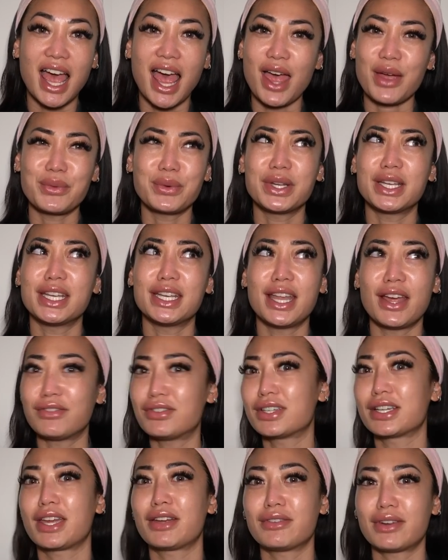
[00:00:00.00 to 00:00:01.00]
I would
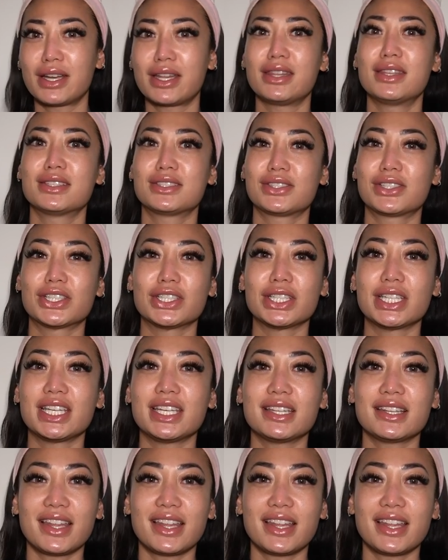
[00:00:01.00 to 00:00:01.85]
never get ready this early.